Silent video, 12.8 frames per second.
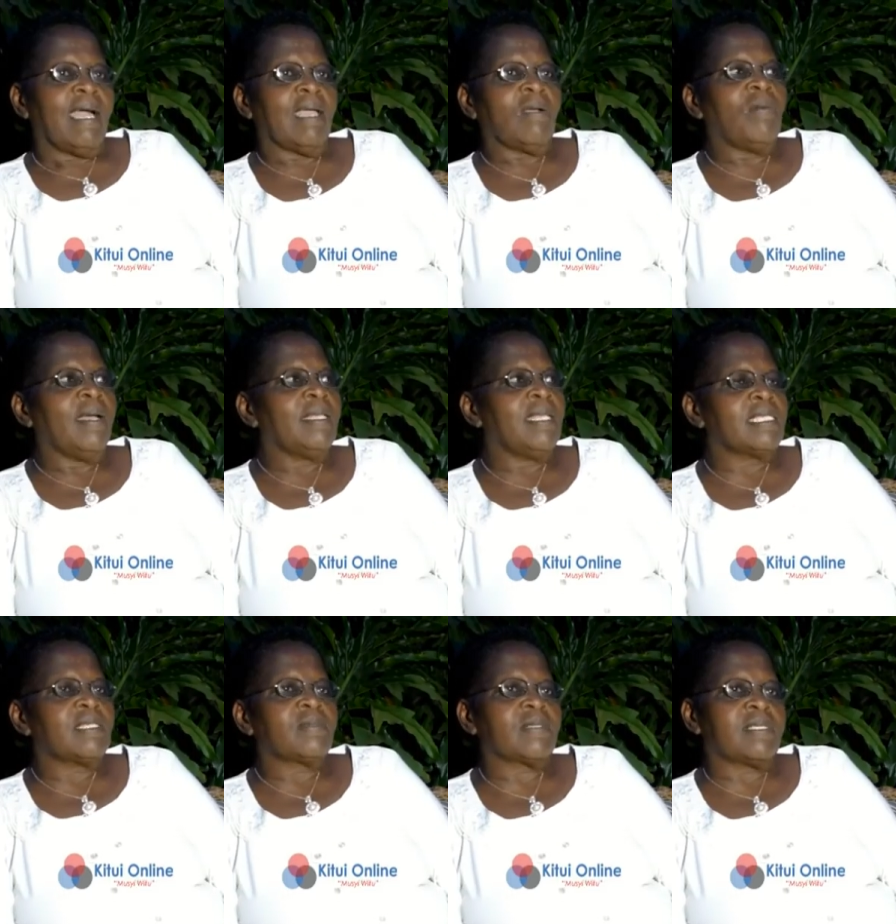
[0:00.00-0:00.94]
I want
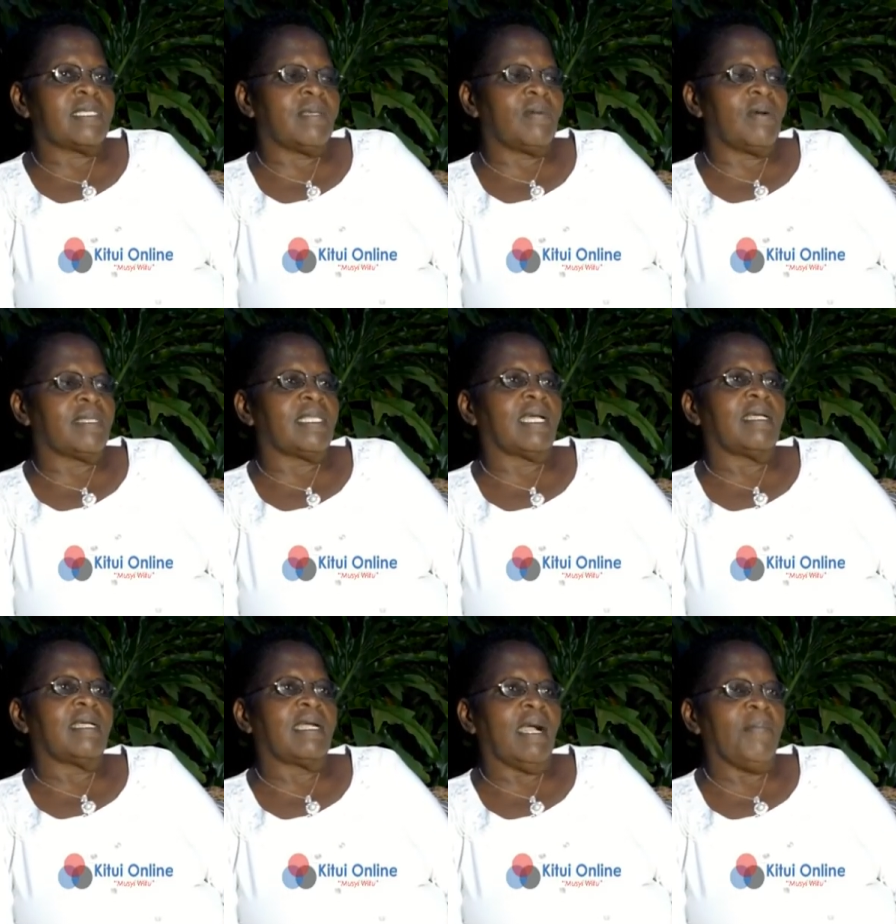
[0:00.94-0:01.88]
us to see what the
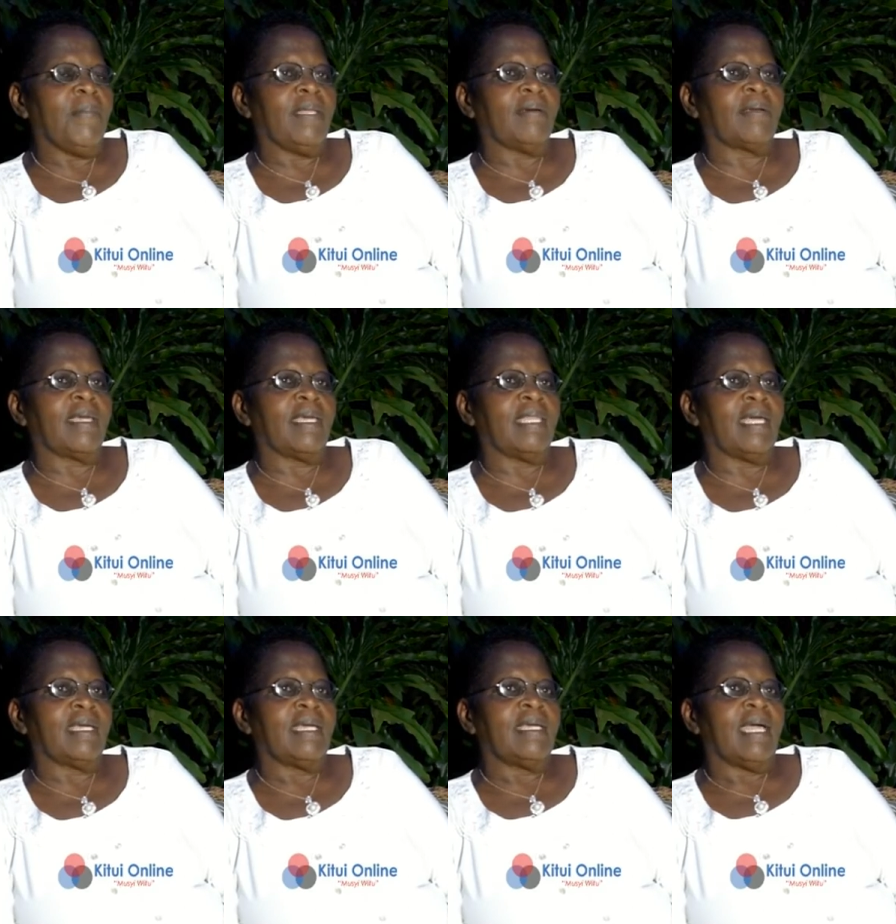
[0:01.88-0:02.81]
government of
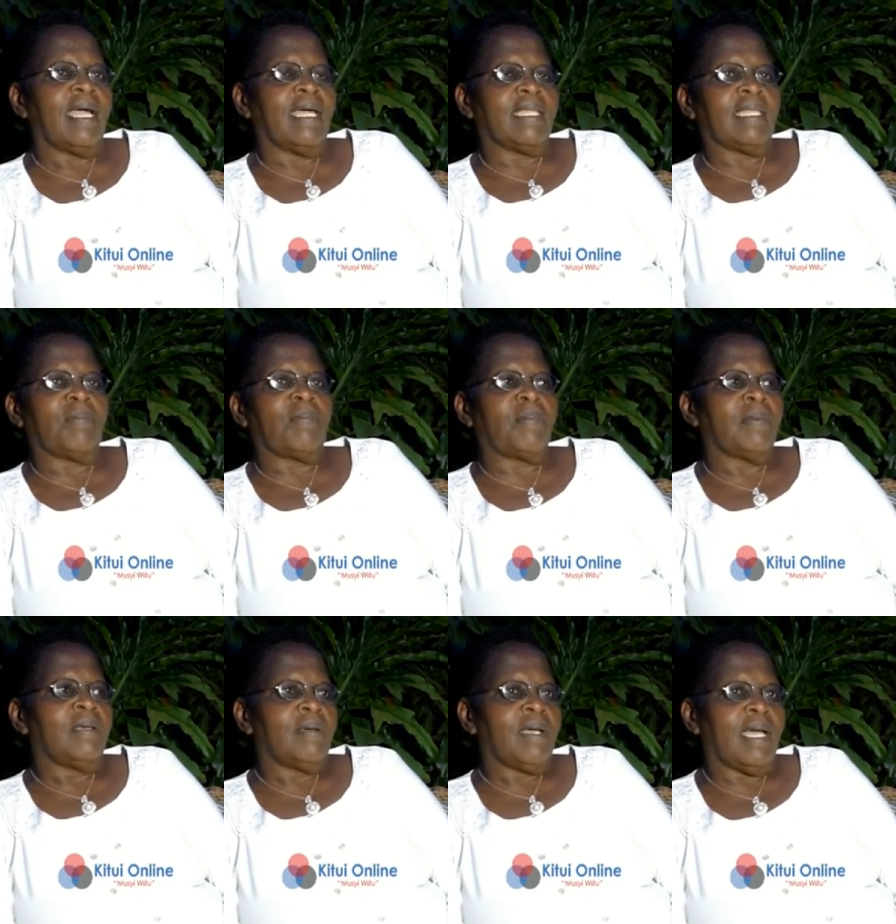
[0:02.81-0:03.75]
Kenya under, the,
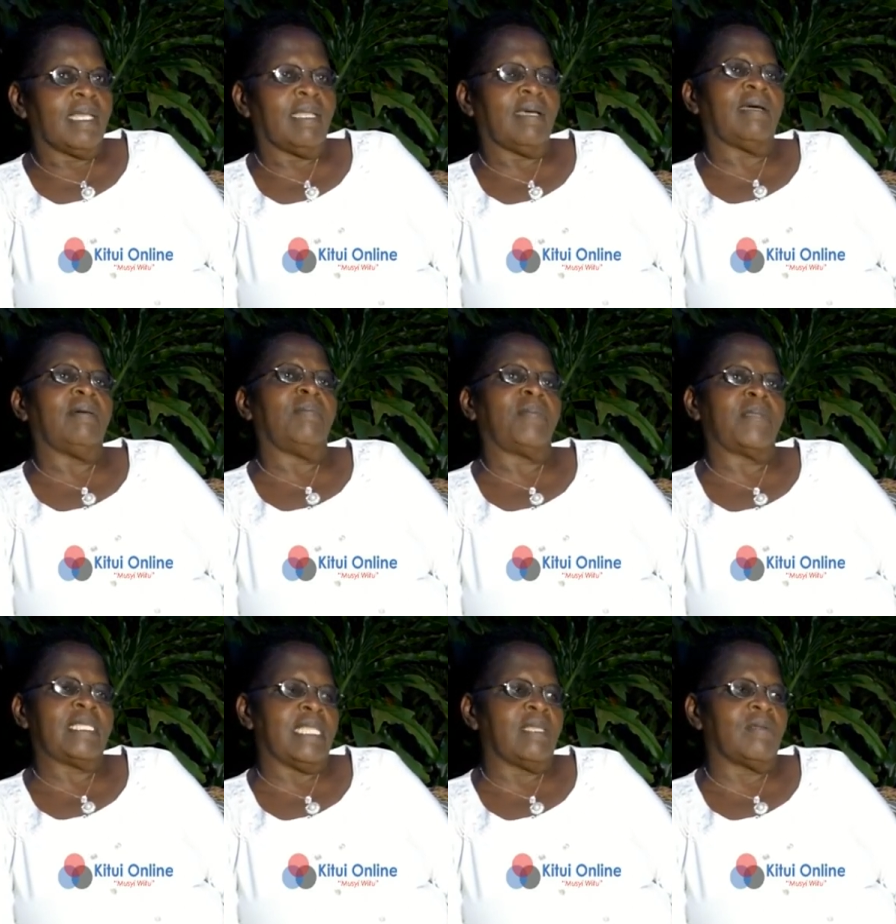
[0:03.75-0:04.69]
under
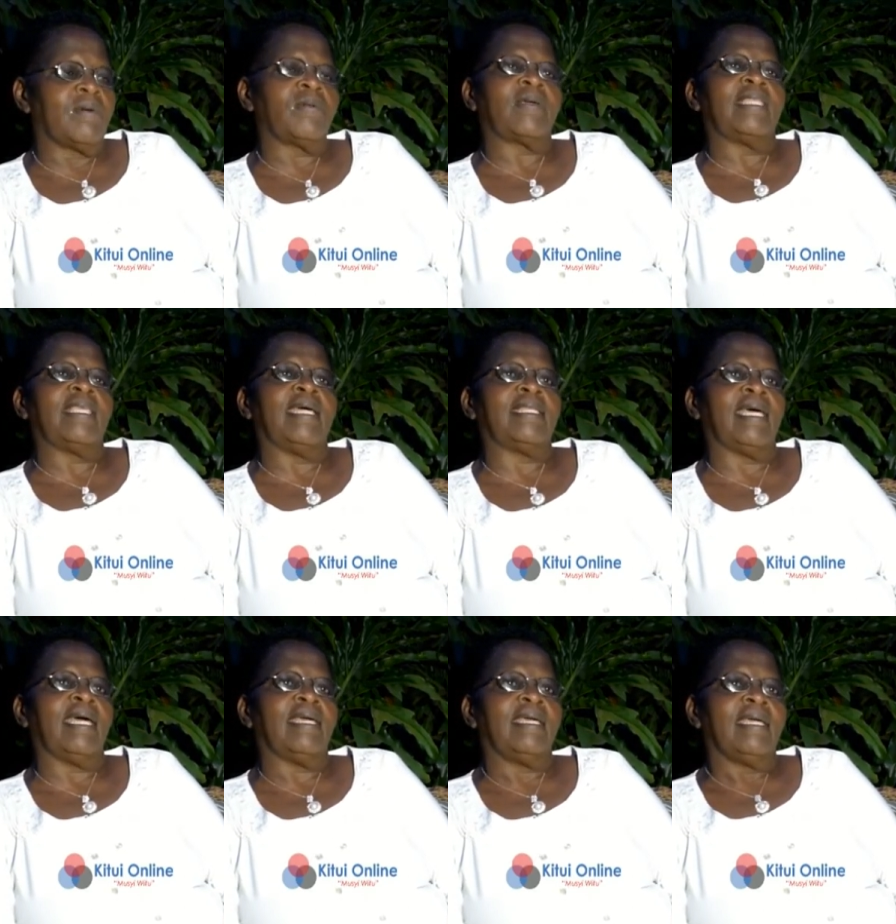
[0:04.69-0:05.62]
President Uhuru
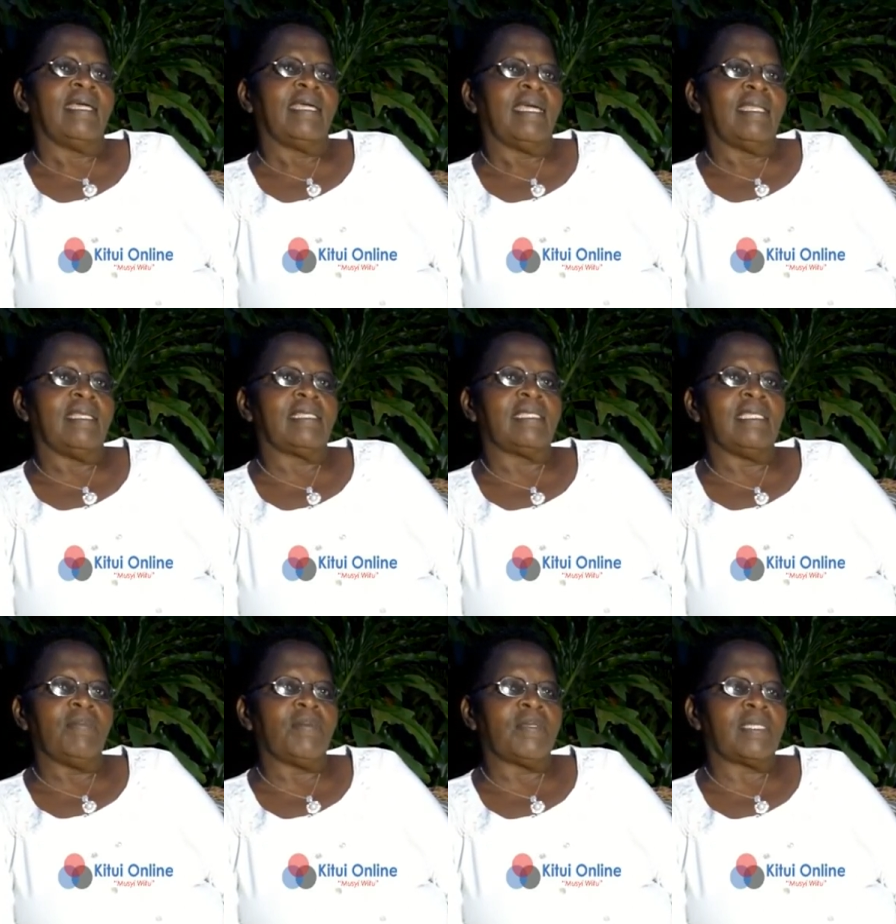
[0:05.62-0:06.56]
Kenyatta and his
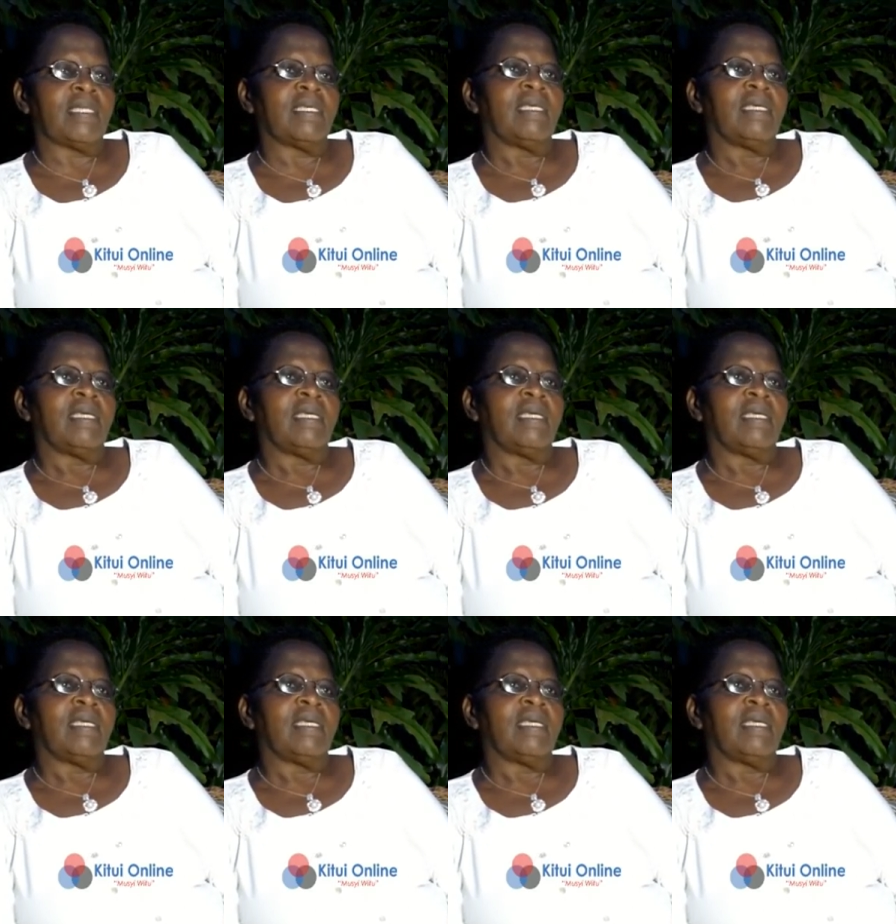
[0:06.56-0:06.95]
deputy